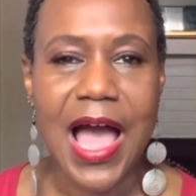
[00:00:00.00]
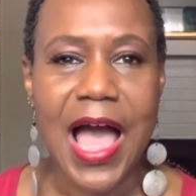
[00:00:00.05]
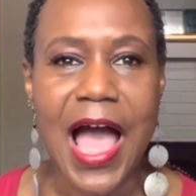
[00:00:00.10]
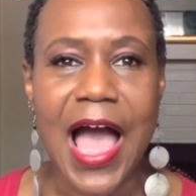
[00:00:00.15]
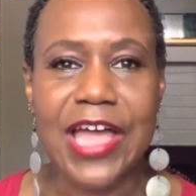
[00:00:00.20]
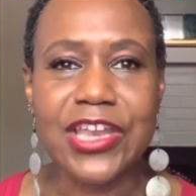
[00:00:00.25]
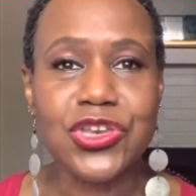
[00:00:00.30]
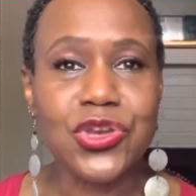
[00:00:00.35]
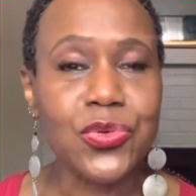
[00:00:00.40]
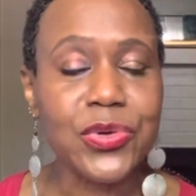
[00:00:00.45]

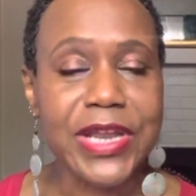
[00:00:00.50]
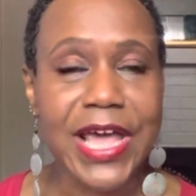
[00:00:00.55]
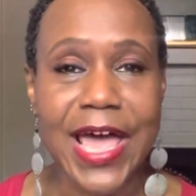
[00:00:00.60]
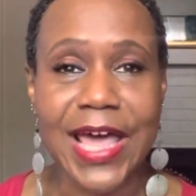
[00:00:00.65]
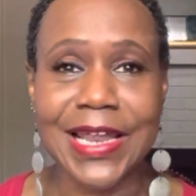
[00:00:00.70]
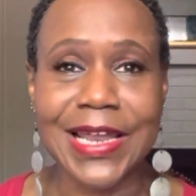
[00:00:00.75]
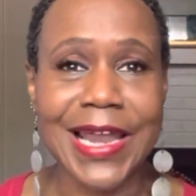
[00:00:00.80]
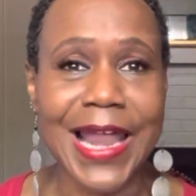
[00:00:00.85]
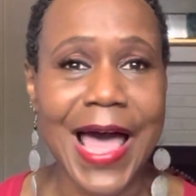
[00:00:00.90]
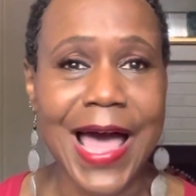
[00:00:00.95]
I knew it
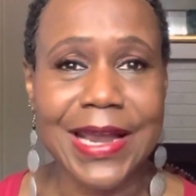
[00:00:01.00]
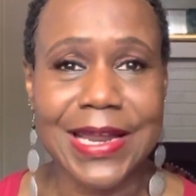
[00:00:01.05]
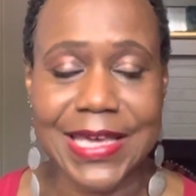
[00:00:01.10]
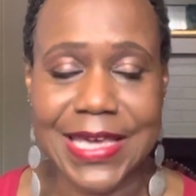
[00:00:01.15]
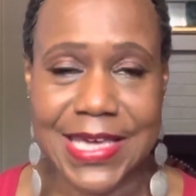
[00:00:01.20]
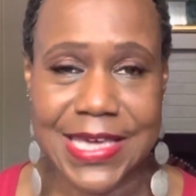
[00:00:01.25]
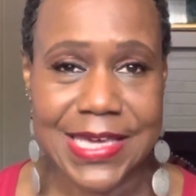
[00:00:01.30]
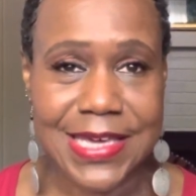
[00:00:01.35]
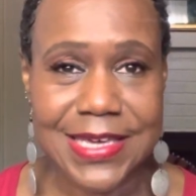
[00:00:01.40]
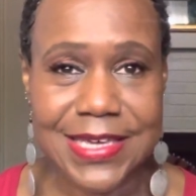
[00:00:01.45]
had a lot of
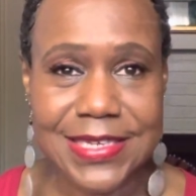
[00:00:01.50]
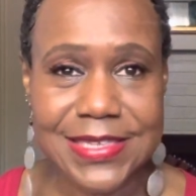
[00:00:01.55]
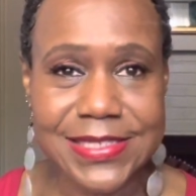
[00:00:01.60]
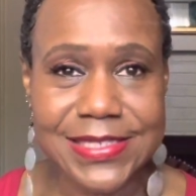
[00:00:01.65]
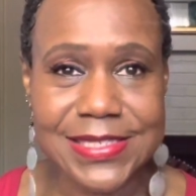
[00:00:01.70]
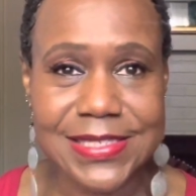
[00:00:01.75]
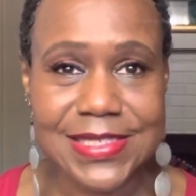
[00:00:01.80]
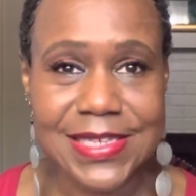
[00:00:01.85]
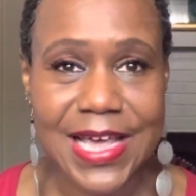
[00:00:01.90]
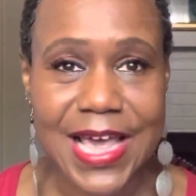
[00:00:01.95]

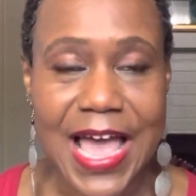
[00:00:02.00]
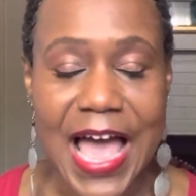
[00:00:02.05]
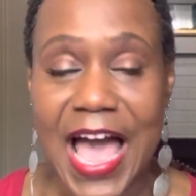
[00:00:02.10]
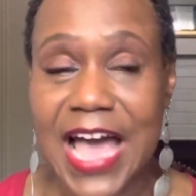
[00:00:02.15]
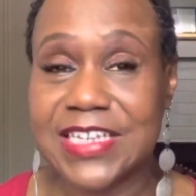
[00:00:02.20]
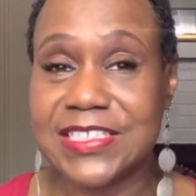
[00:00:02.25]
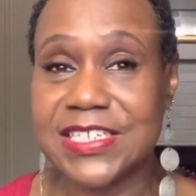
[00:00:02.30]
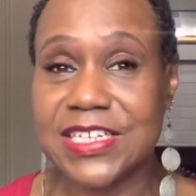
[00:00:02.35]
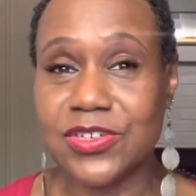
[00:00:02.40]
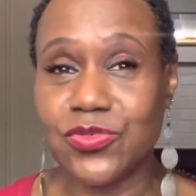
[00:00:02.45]
E's.
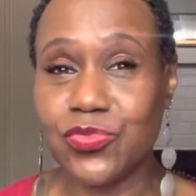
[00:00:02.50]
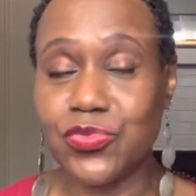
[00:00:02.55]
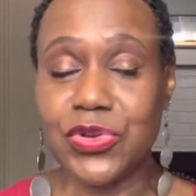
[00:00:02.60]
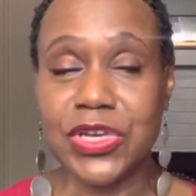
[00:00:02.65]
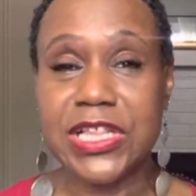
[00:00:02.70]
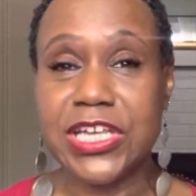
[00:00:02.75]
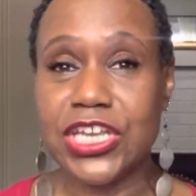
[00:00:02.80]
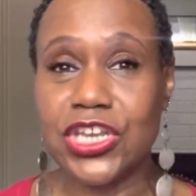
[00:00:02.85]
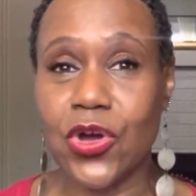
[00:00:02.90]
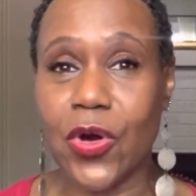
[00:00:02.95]
I didn't
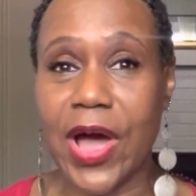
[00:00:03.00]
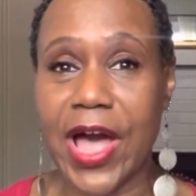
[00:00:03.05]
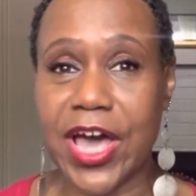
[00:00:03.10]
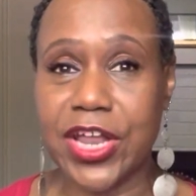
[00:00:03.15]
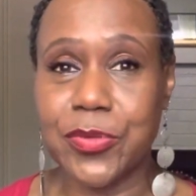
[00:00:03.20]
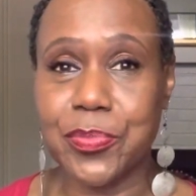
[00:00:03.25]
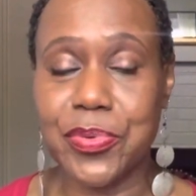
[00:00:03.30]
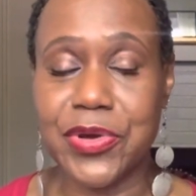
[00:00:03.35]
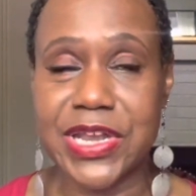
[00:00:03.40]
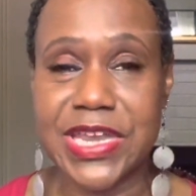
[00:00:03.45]
really know how
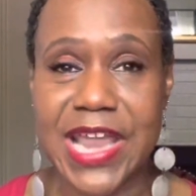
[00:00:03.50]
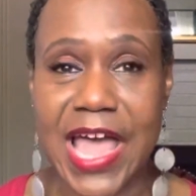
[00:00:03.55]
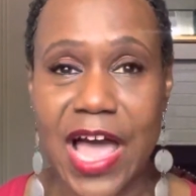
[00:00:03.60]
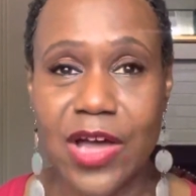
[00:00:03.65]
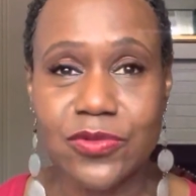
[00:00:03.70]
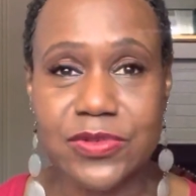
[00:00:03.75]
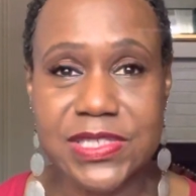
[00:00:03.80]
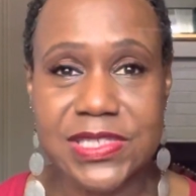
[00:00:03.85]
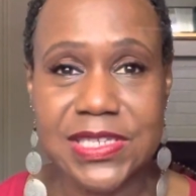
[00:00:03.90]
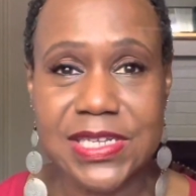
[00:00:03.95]
to
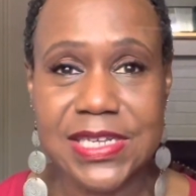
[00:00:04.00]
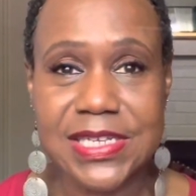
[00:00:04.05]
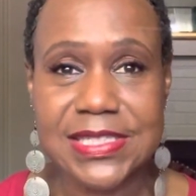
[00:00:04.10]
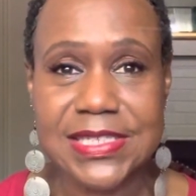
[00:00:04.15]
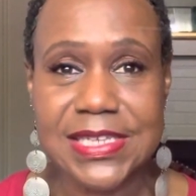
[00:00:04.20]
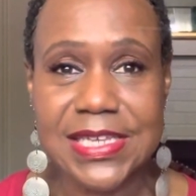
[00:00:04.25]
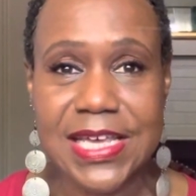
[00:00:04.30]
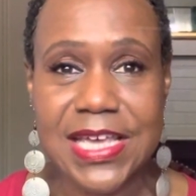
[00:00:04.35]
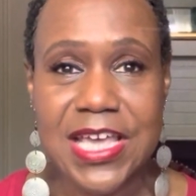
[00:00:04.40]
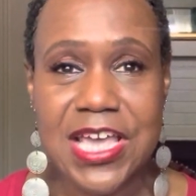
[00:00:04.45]
pronounce it.